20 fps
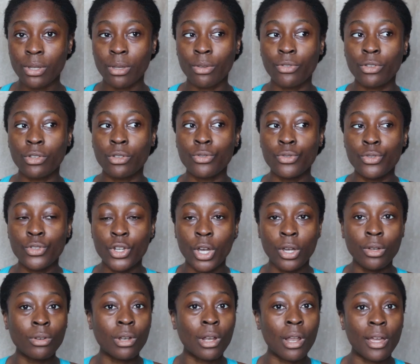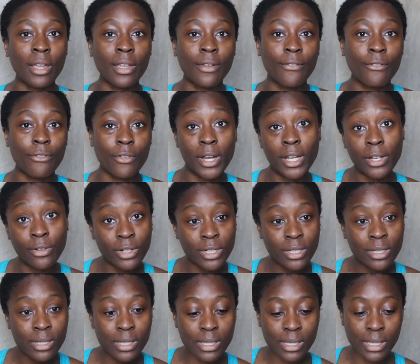so if you don't like
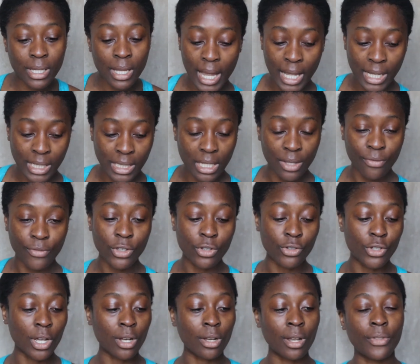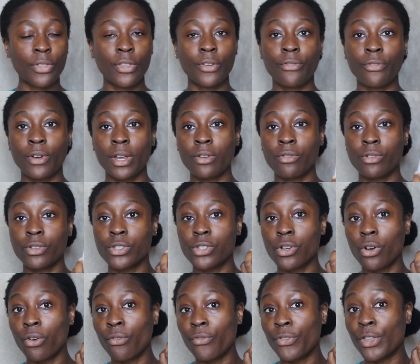fragrance, and if you don't like the fragrance
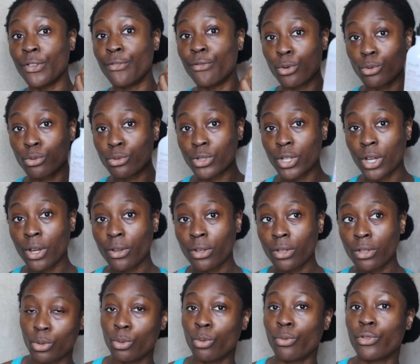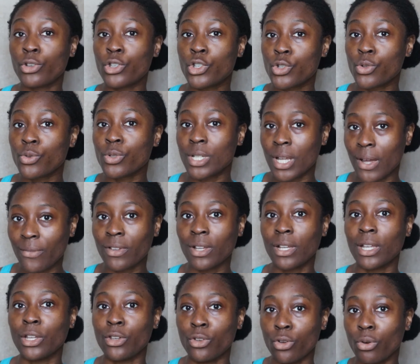of the floral toner, you will for sure
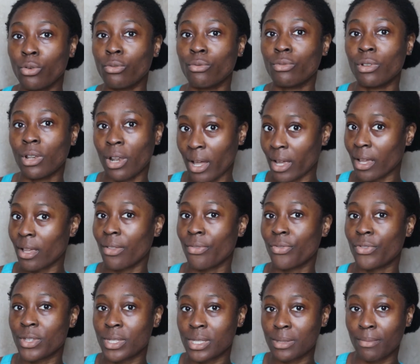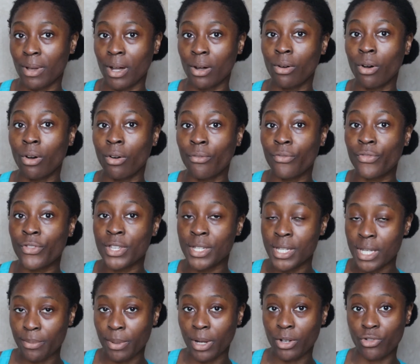definitely not like the smell of the
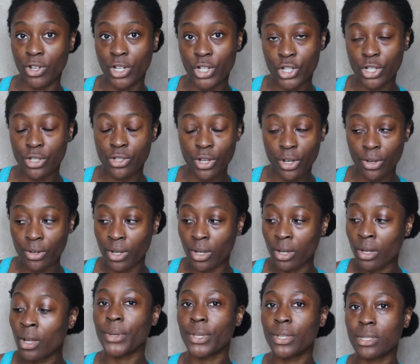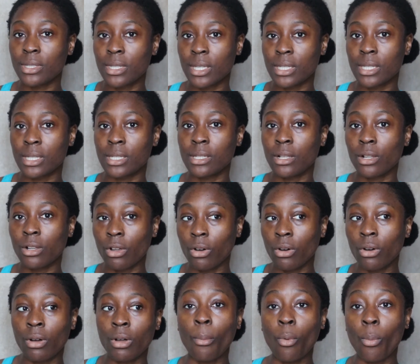Deep Hydration Toner, because this is a
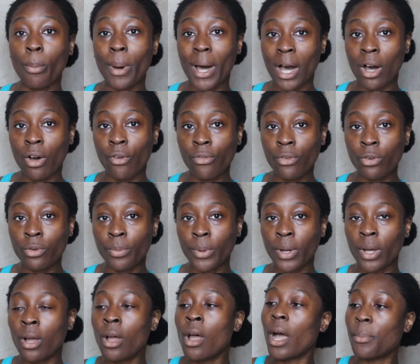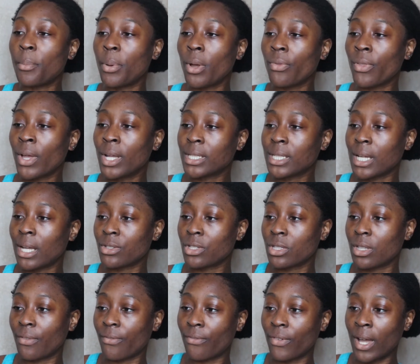lot more powerful. But I put that down to
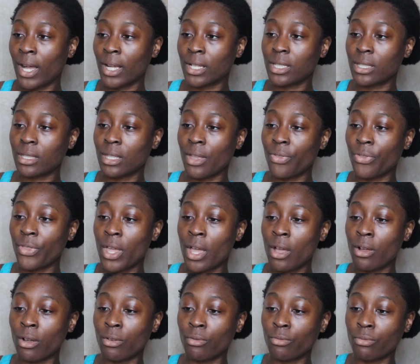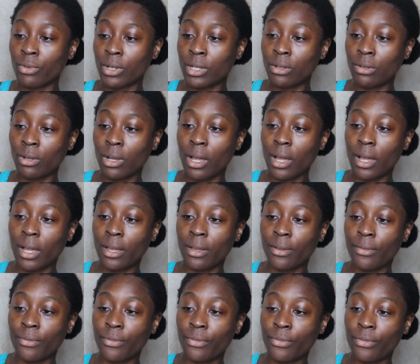the fact that there are real
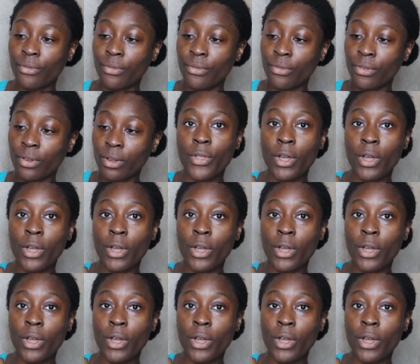life